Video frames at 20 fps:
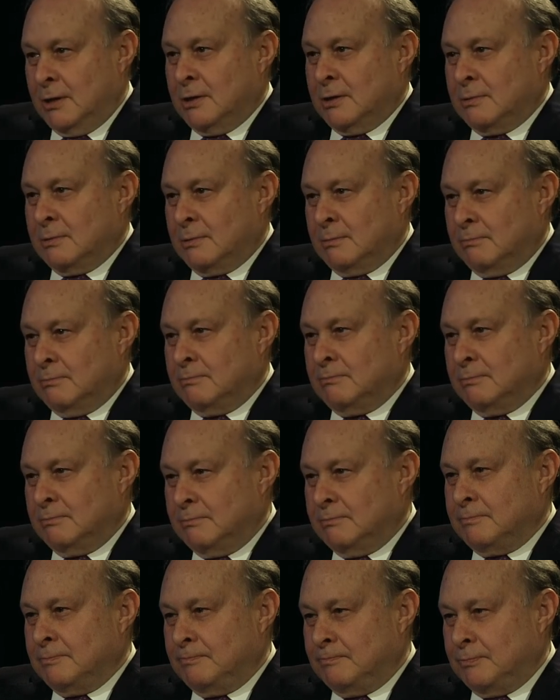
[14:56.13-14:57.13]
I think on the
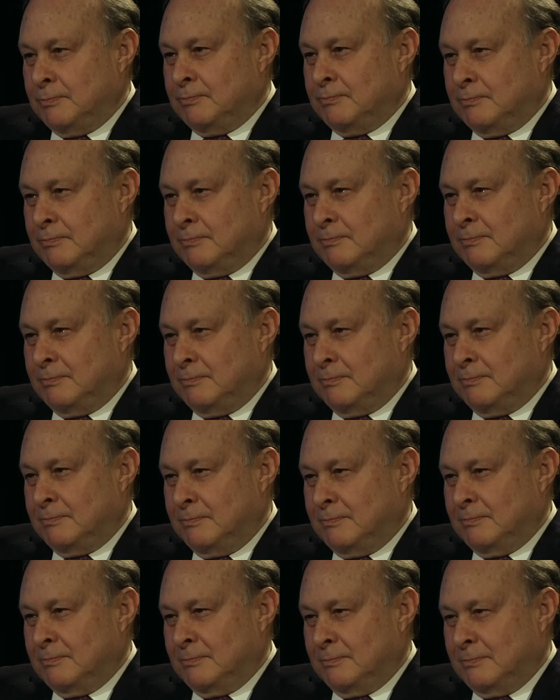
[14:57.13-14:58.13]
issue of whether we would
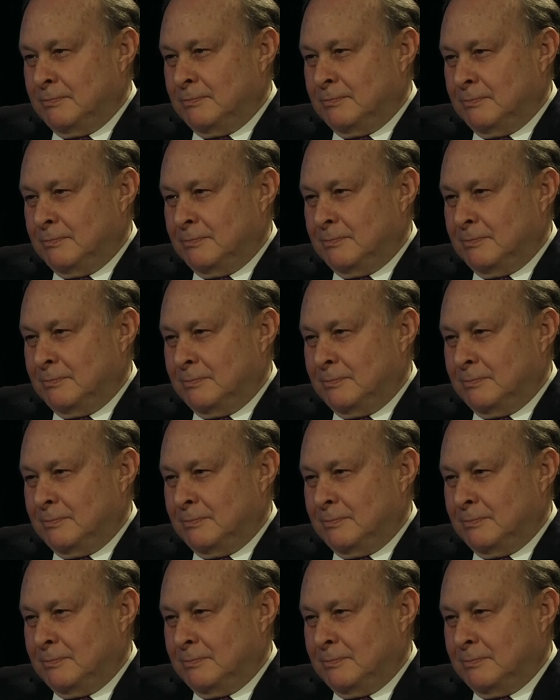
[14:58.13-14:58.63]
move from 7